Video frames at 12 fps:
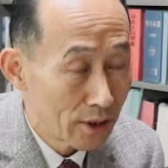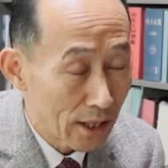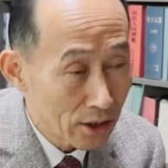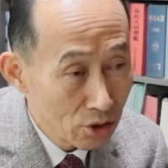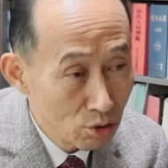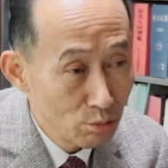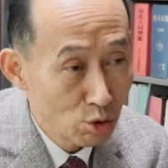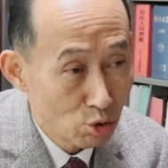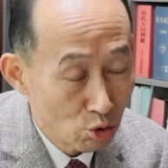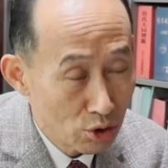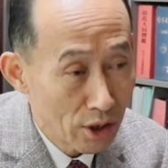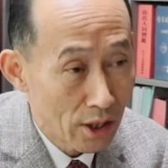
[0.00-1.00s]
And if
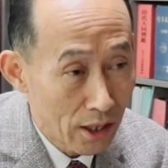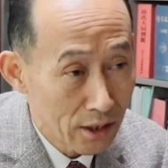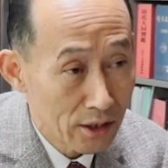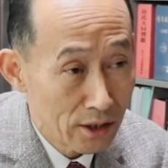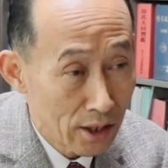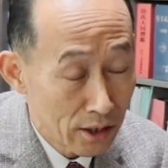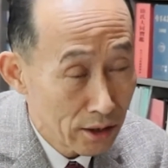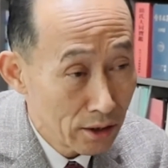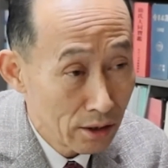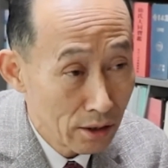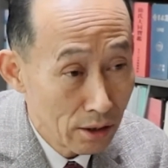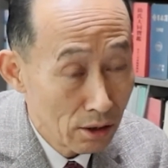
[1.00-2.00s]
pH is
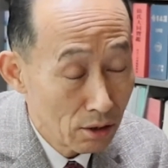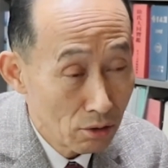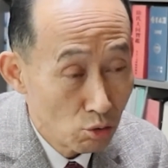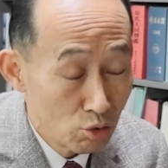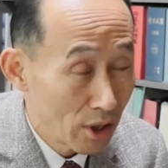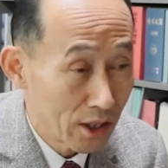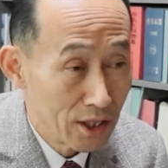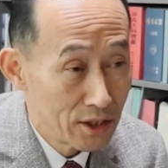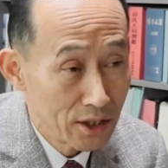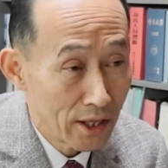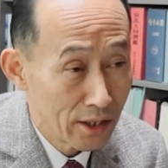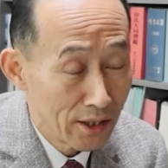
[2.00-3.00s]
alkaline,
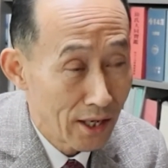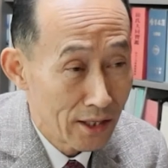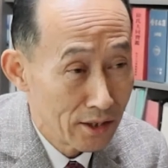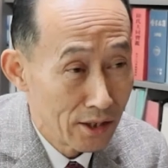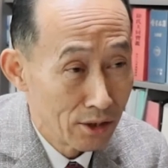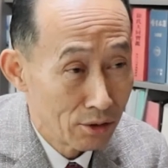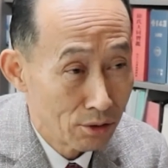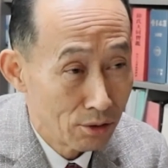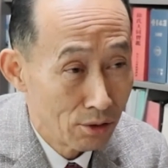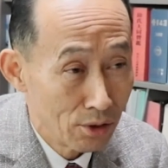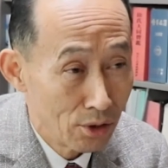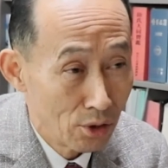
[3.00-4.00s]
which 8 to 9
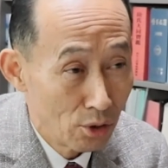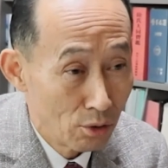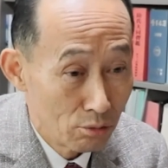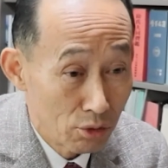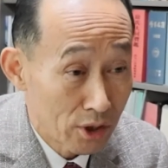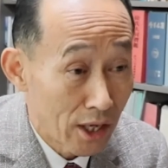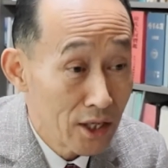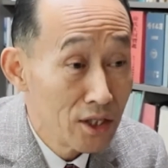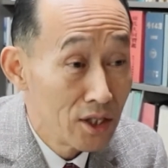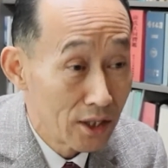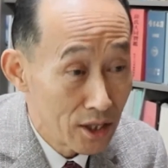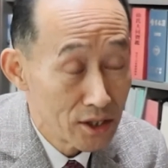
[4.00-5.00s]
or above,
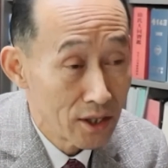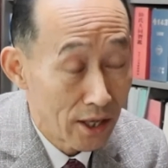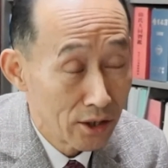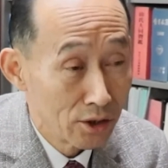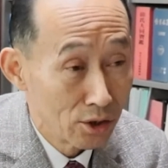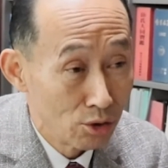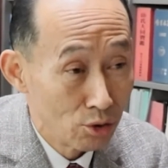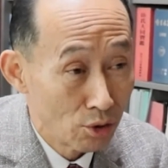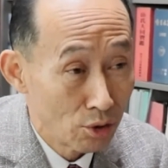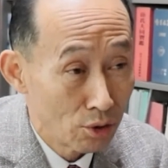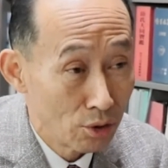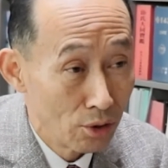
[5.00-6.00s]
the percentage of
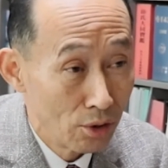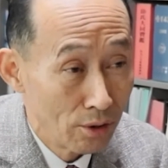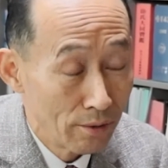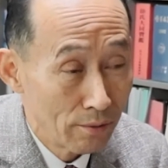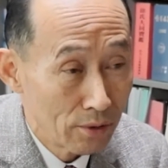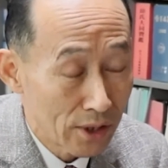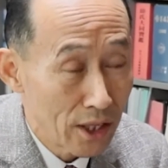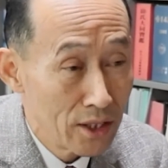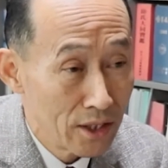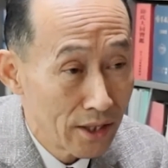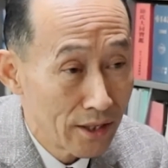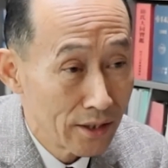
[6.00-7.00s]
being existed as
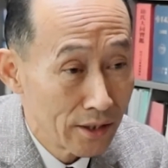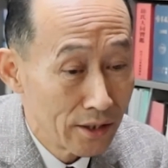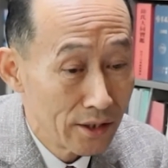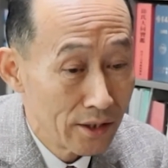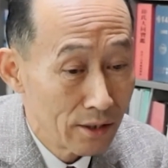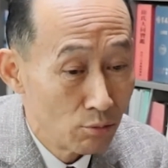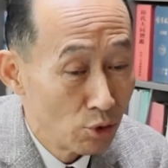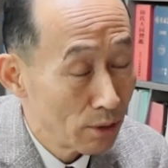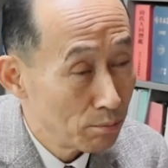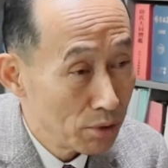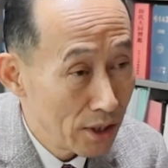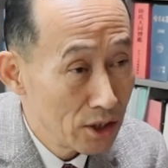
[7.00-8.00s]
sodium
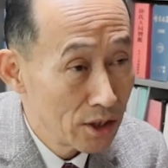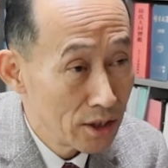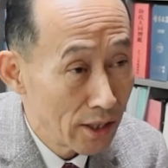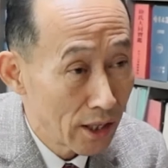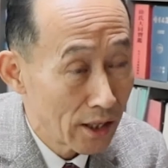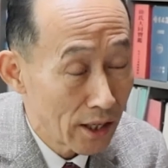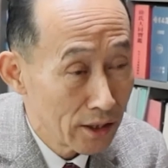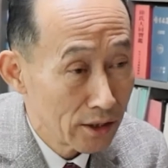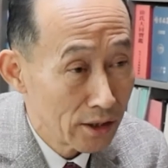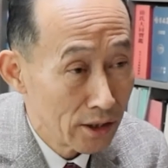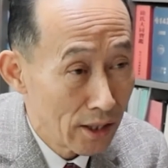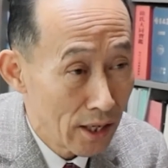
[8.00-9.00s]
hypochlorite becomes bigger.